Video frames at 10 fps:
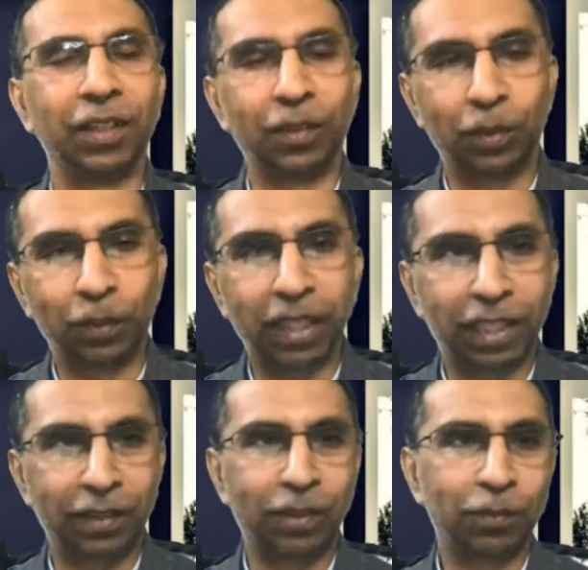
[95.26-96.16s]
make it
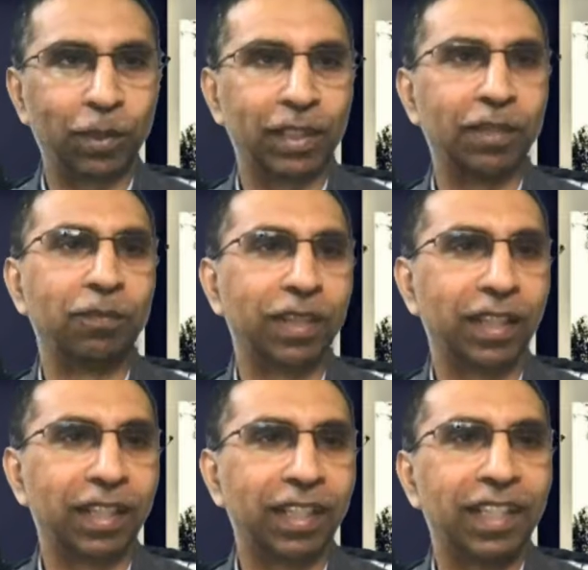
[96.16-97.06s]
even more simpler,
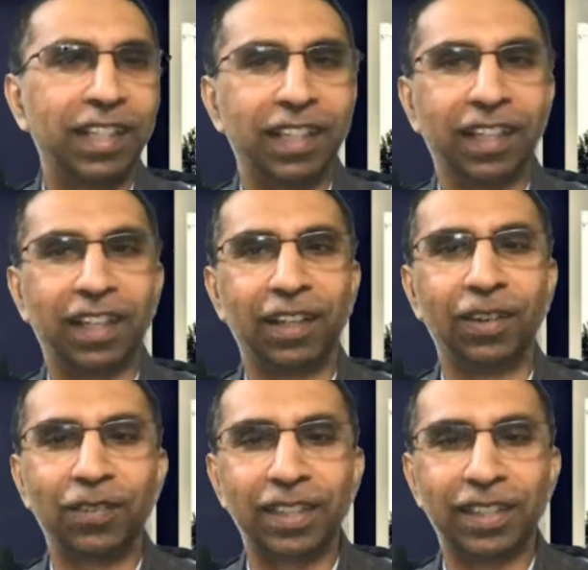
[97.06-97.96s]
I
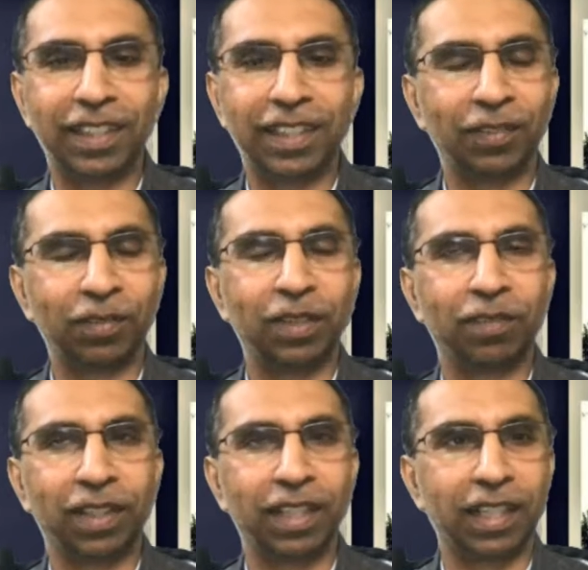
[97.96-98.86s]
always say
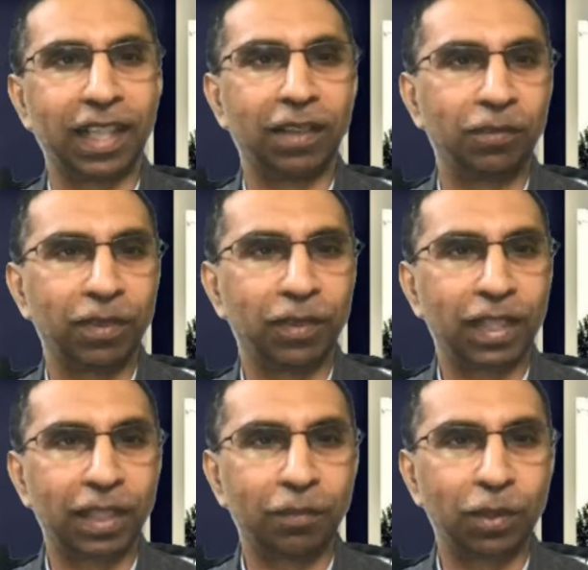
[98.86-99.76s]
people that I am a work
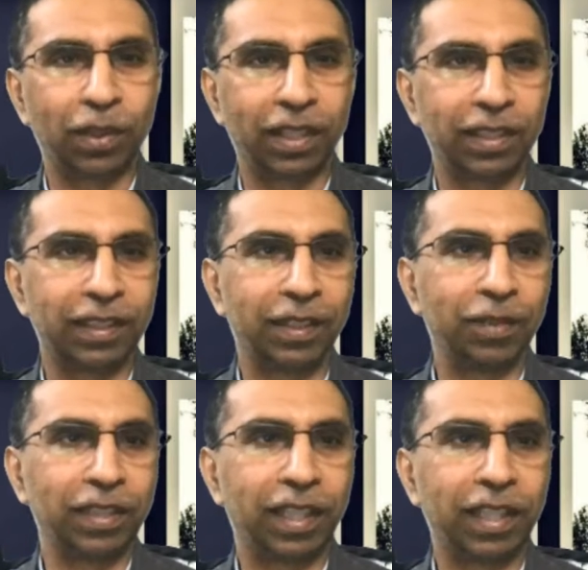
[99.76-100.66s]
in progress. That
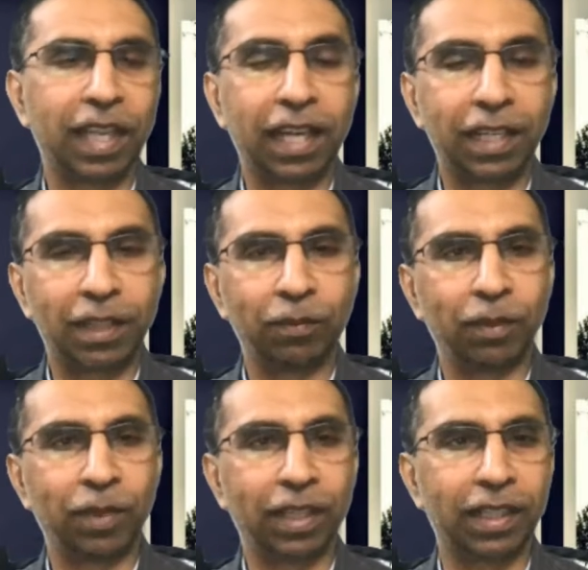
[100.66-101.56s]
means I guarantee my
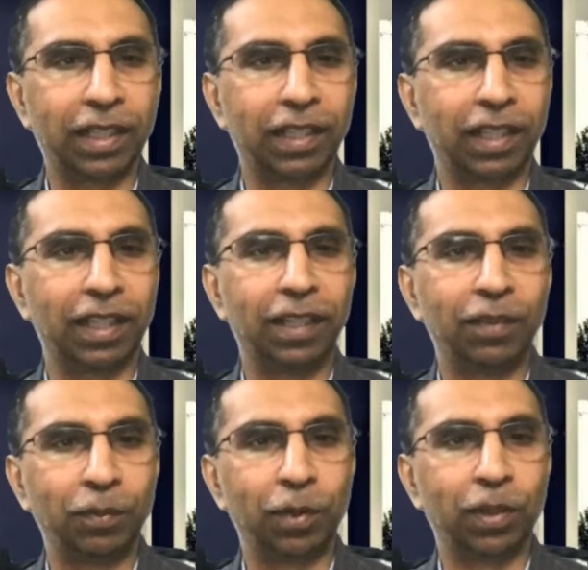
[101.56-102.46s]
work and I leave the
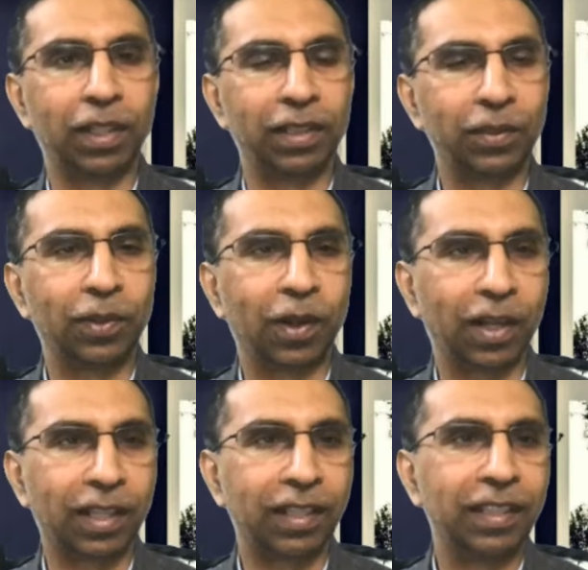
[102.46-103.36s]
progress to God.
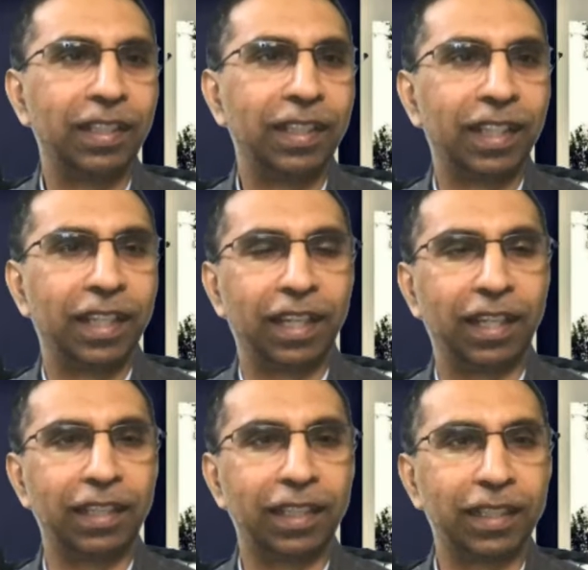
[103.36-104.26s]

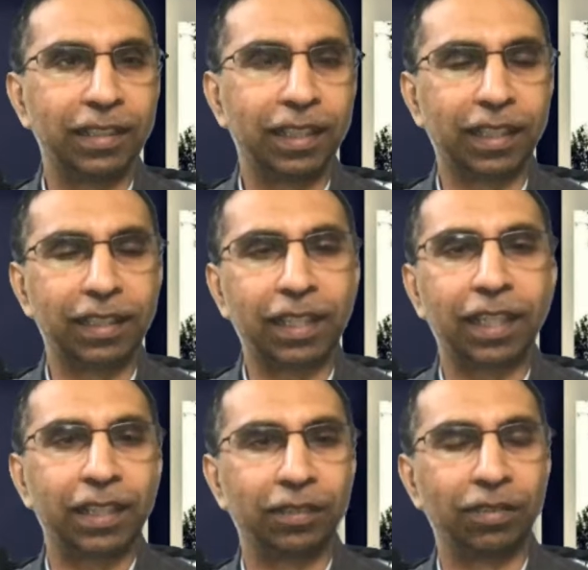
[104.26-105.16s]
And that is the
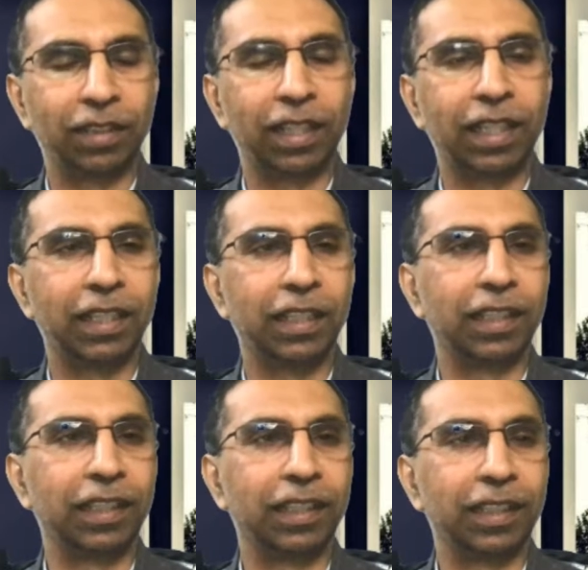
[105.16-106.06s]
exact feeling
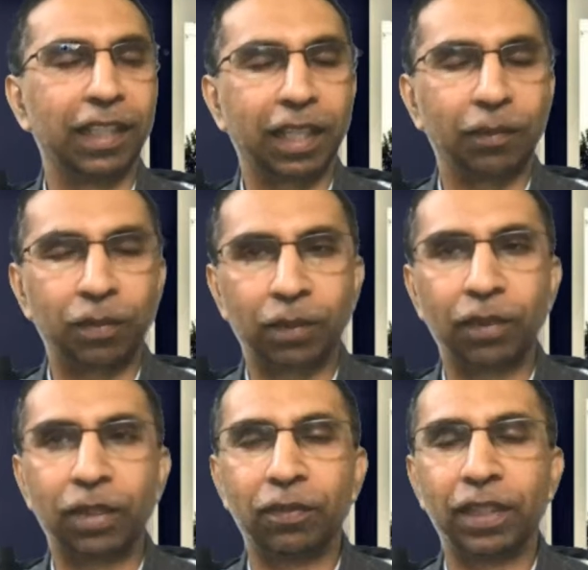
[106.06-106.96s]
that I'm
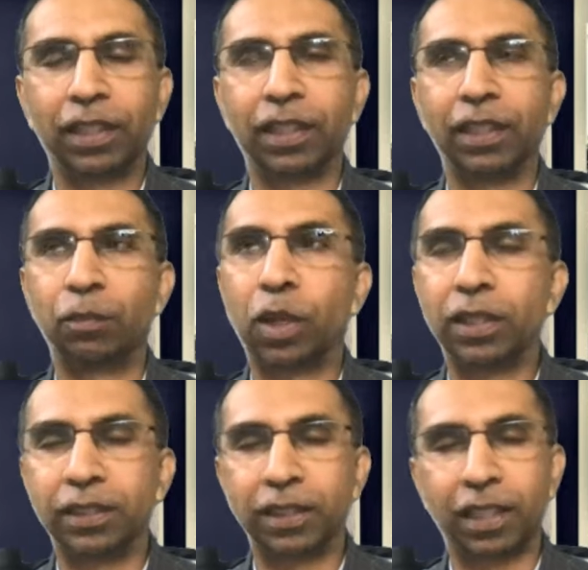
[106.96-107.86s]
coming with, the
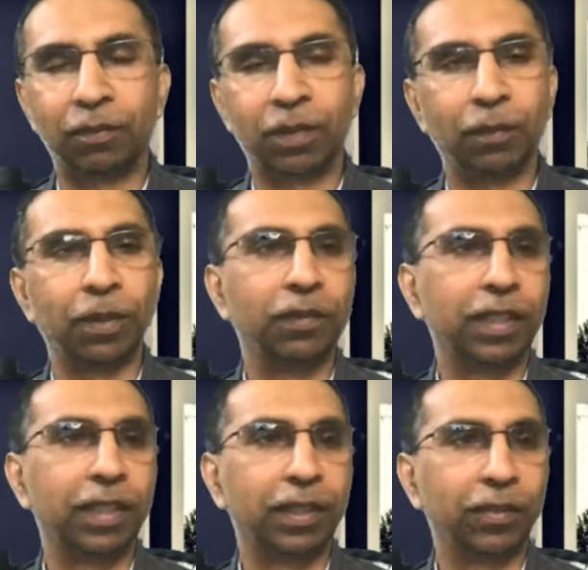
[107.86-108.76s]
posture I'm coming
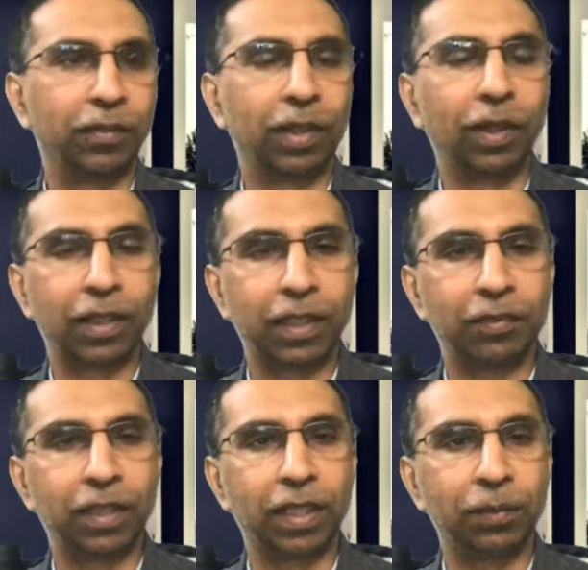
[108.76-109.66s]
with for all these
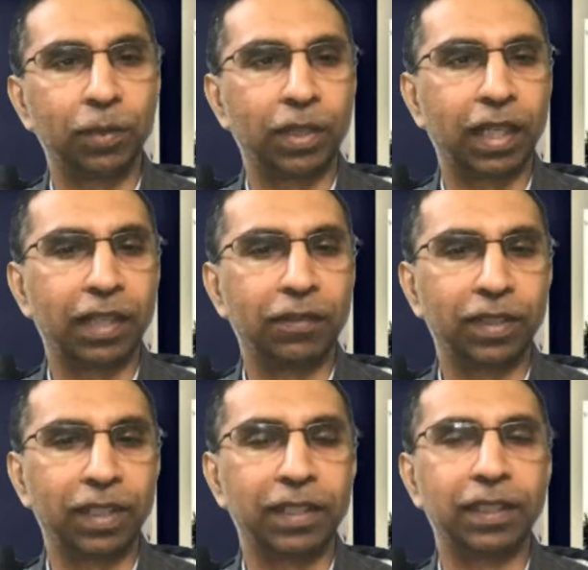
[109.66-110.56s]
Facebook Live
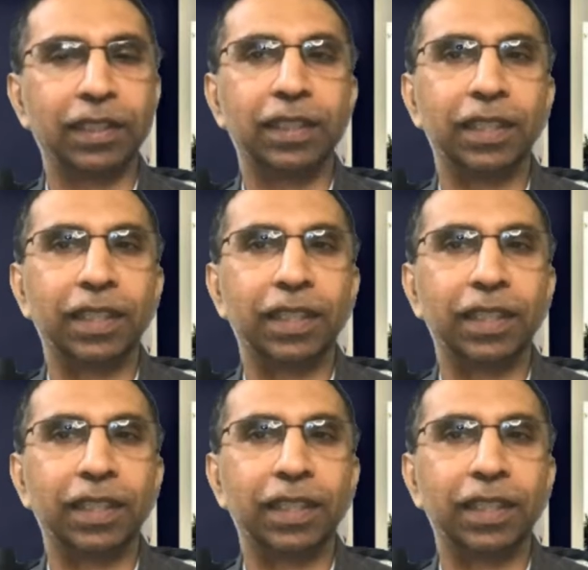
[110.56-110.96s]
sessions,